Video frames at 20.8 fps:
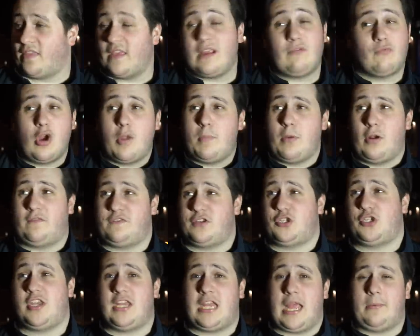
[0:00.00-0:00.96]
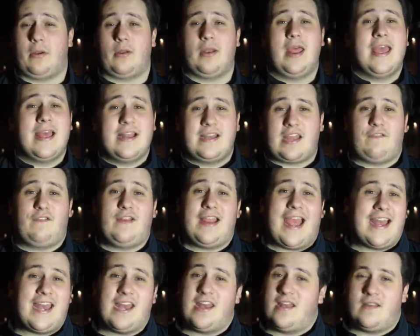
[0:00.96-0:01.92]
I think Ruben Loftus-Cheek coming on definitely
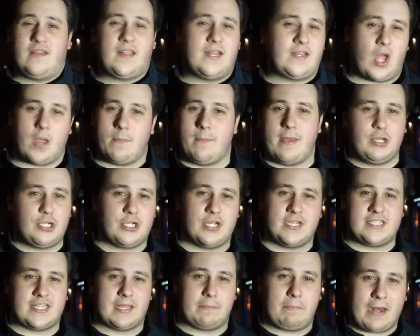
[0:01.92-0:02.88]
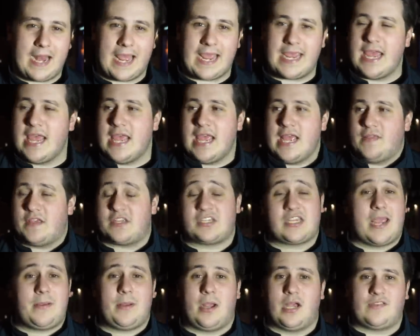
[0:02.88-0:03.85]
added another dimension to the play. The
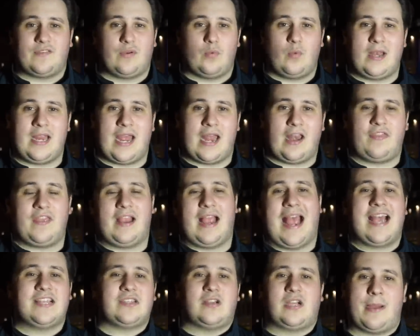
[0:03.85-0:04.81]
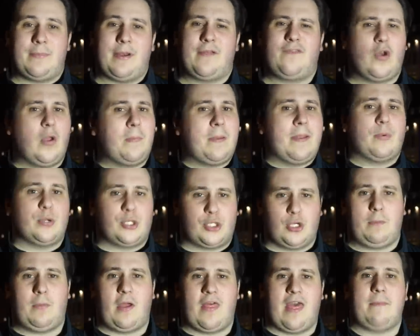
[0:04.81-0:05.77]
same guys for Willian. I think Hazard coming off, a lot of people were
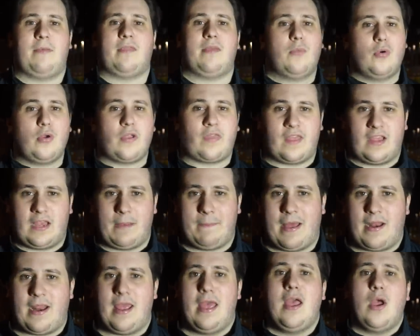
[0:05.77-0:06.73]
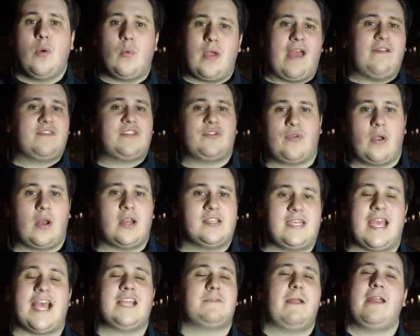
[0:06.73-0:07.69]
shocked by that, but the more you think about it, we have to realise
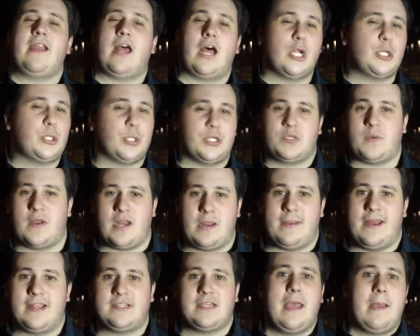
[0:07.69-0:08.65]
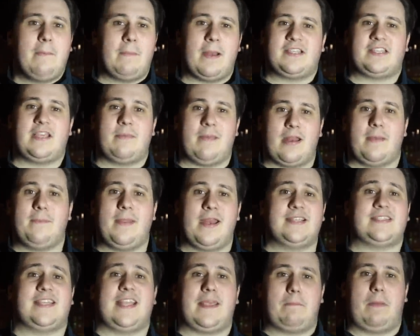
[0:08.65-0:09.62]
he has played one hundred twenty minutes, plus the amount of
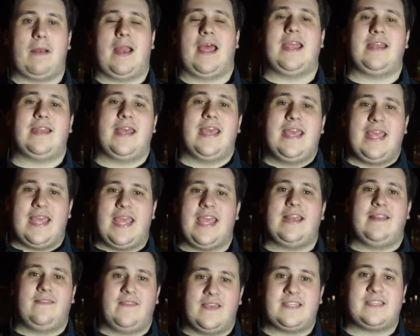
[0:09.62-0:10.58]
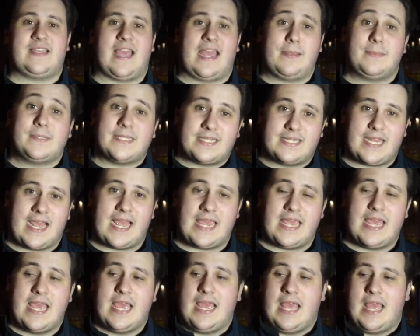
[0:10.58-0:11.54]
minutes that he played in this game
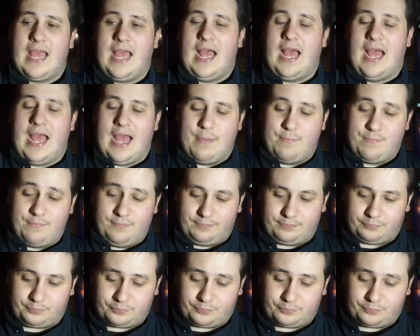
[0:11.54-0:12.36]
today. Um,